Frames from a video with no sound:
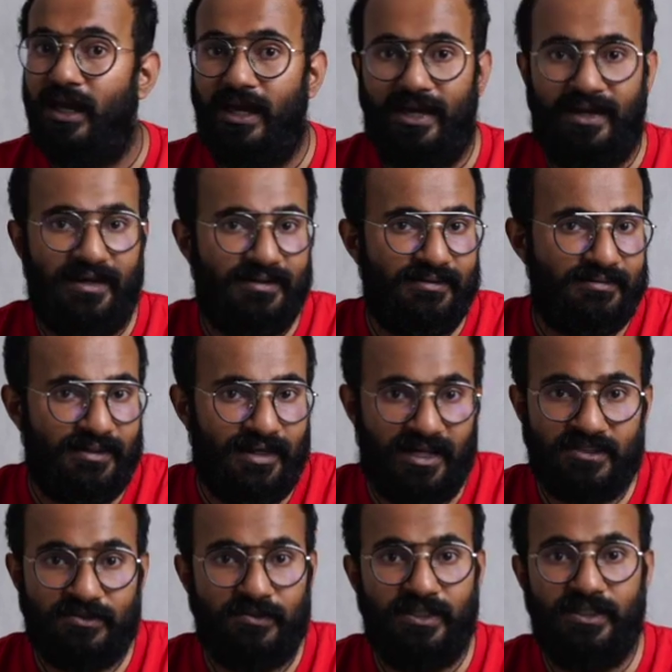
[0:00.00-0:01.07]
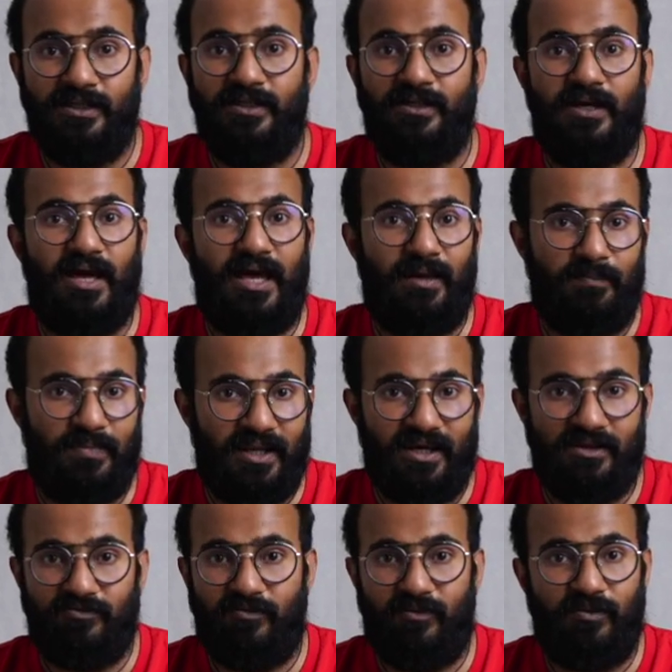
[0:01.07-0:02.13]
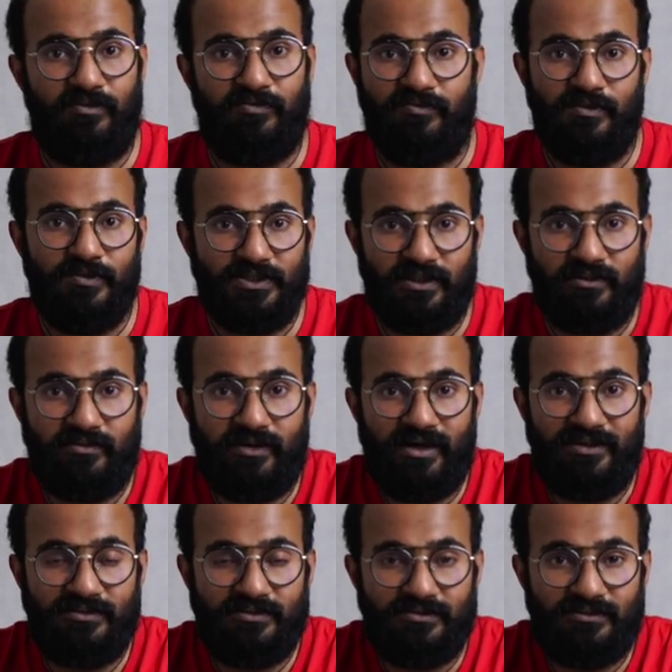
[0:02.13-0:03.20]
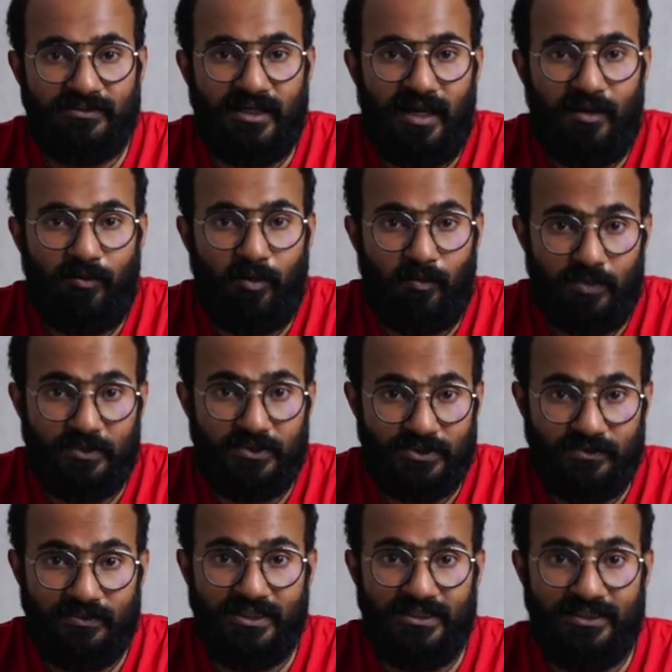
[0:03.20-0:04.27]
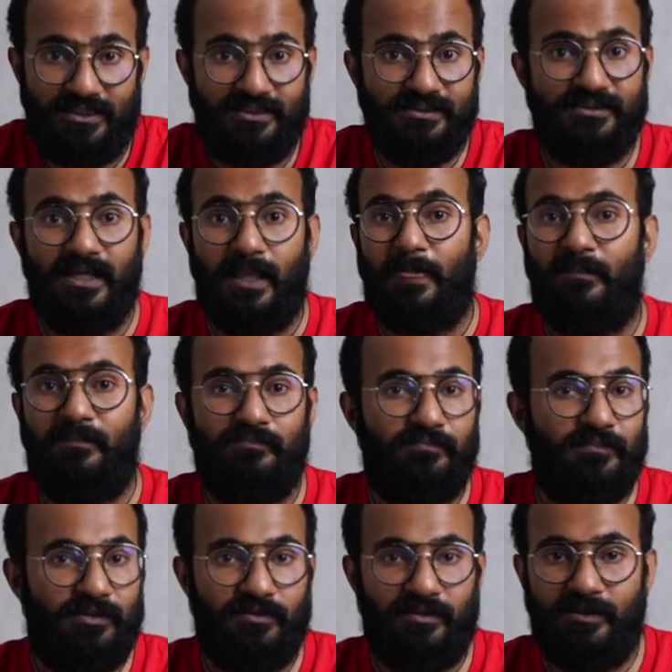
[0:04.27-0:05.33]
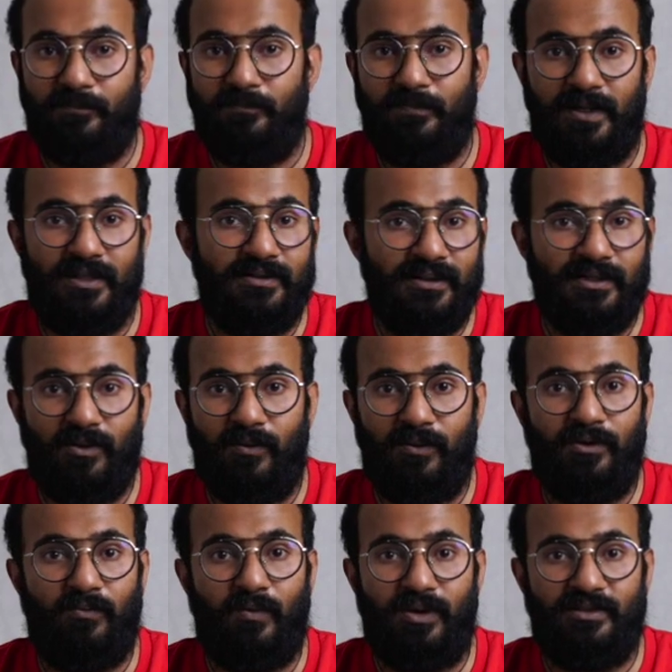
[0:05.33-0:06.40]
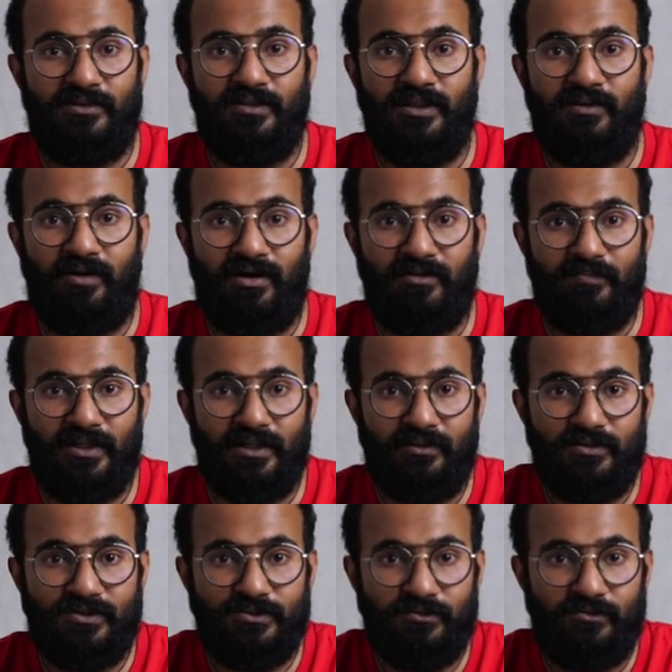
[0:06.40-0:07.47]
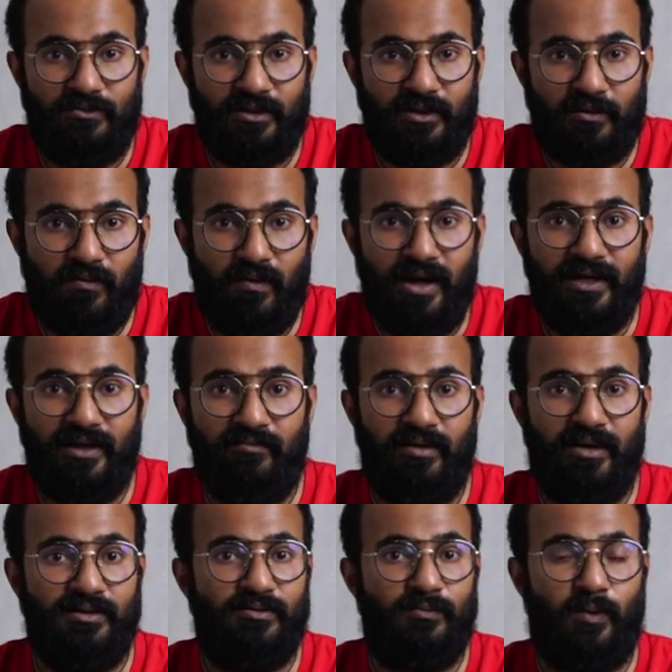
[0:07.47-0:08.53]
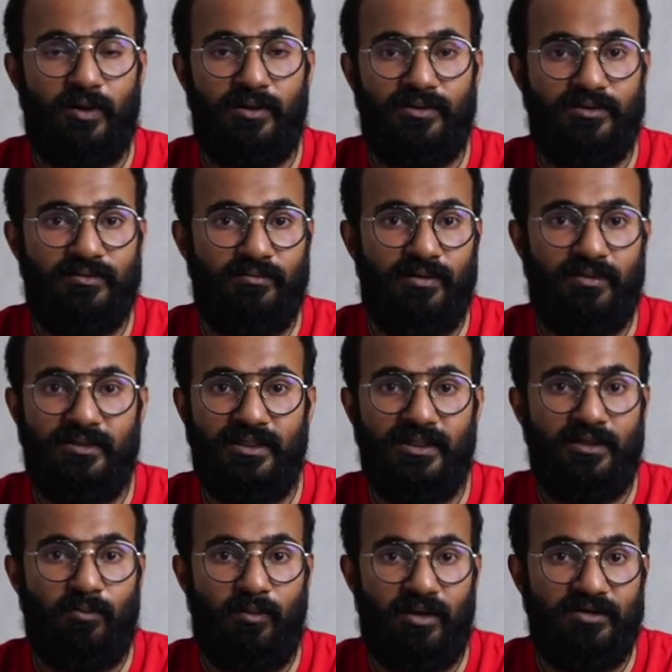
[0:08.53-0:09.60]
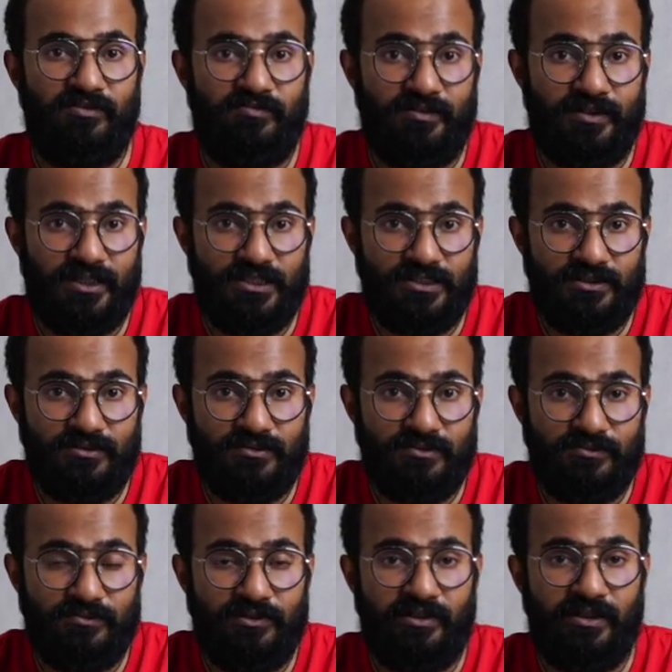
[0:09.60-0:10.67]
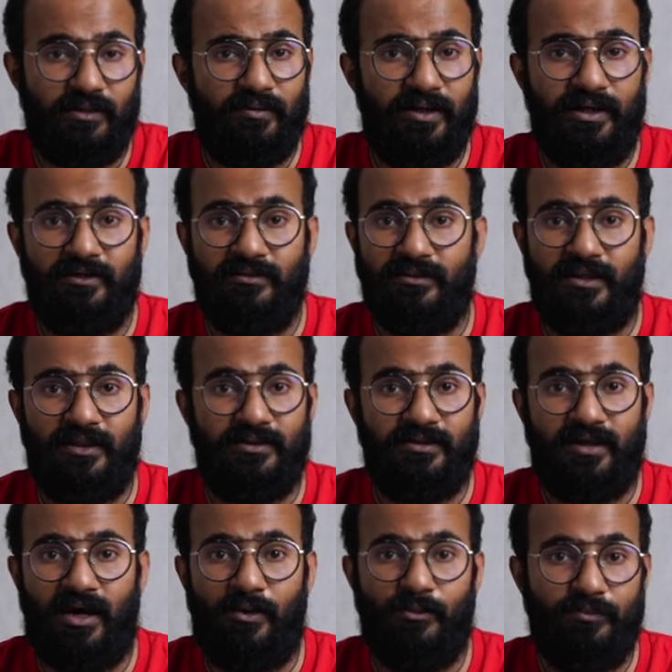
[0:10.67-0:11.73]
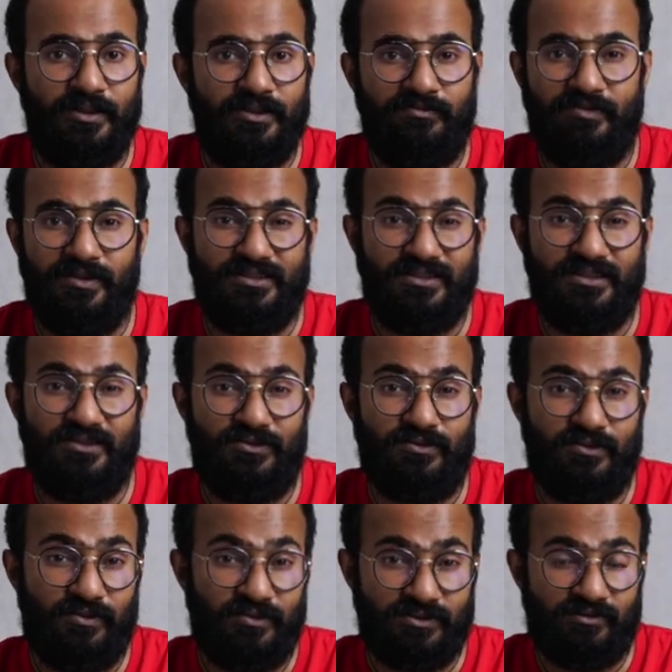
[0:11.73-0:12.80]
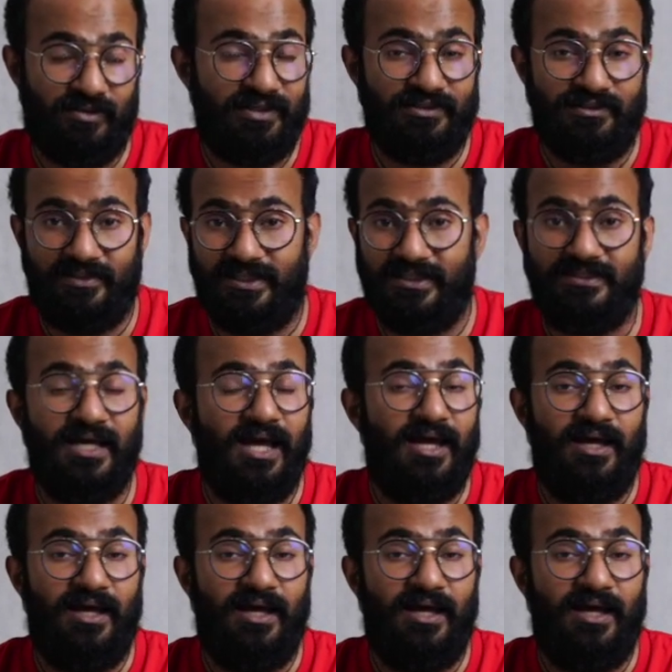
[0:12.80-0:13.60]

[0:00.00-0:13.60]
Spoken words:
And as we apply for future grants opportunities, depending on what the grant makers would require and what the qualifications would require and how we fit into those criteria,